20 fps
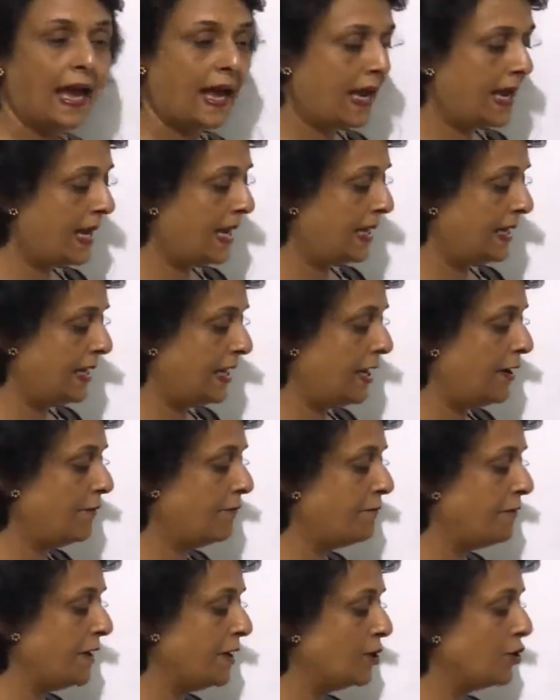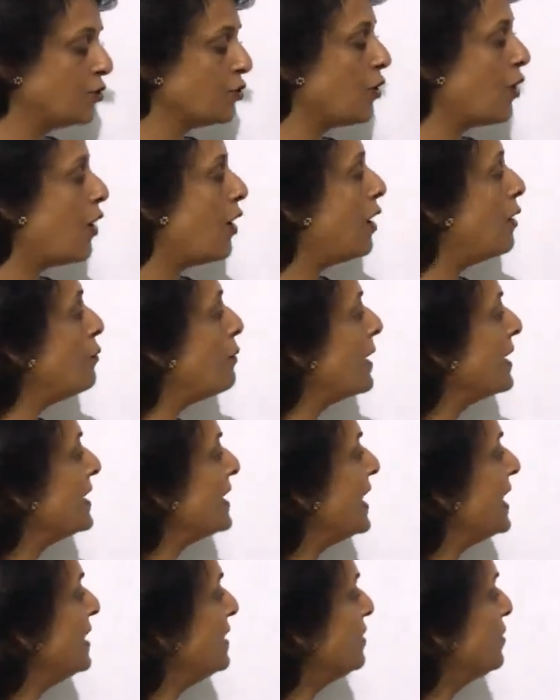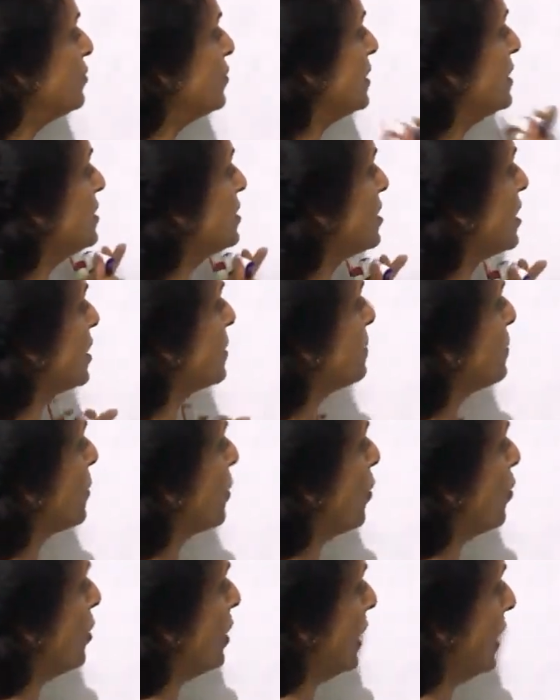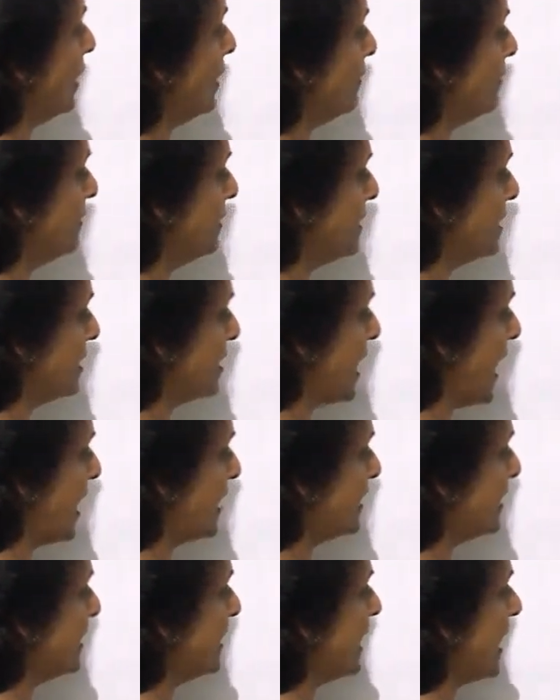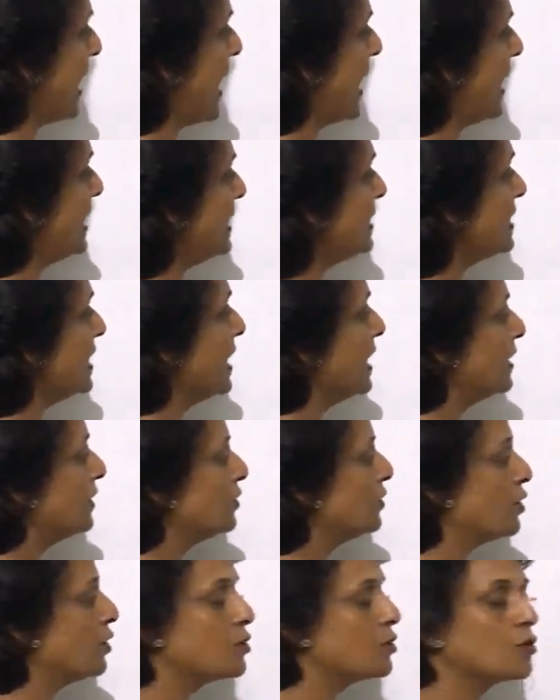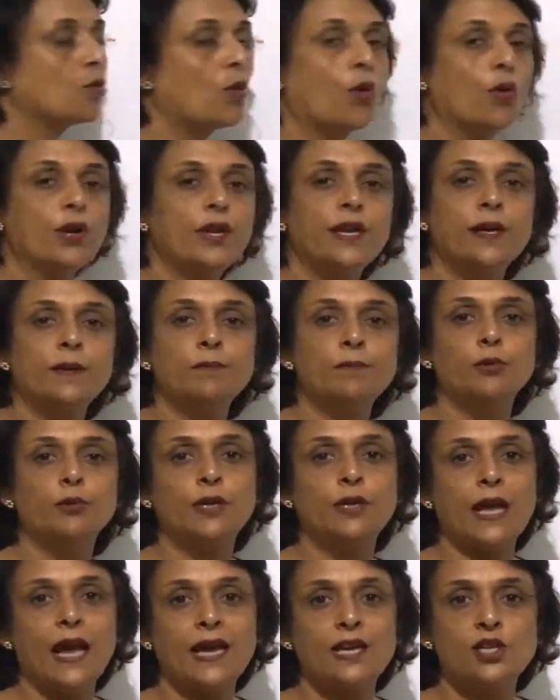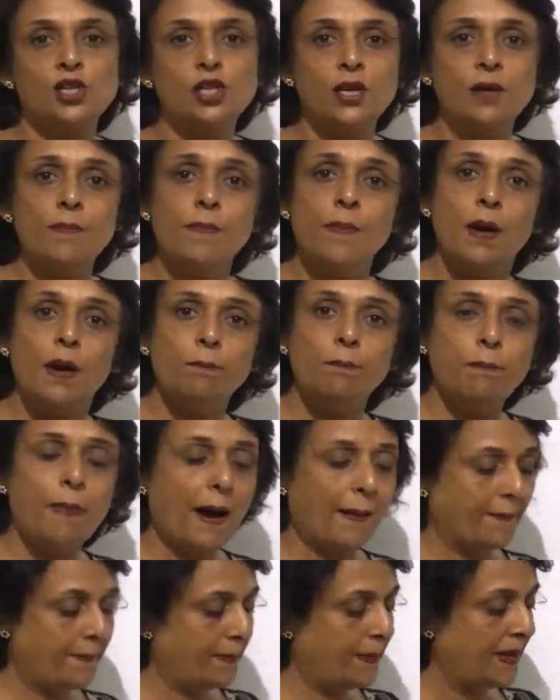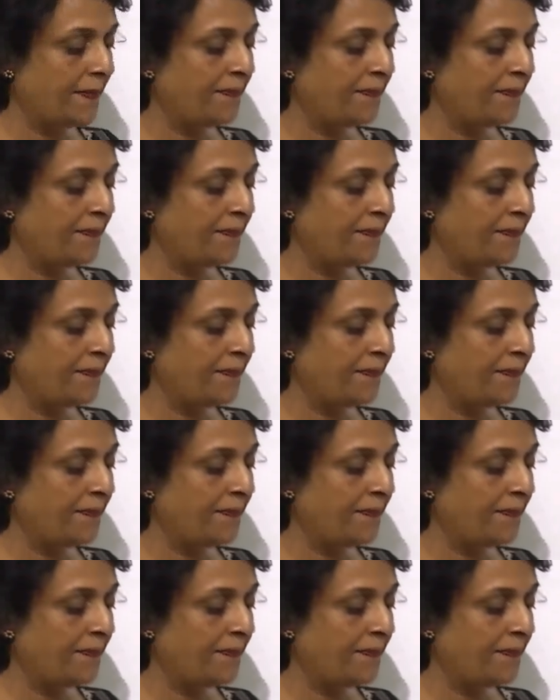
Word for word: and if Draw one intrinsic protein which is acting as the sodium potassium pump.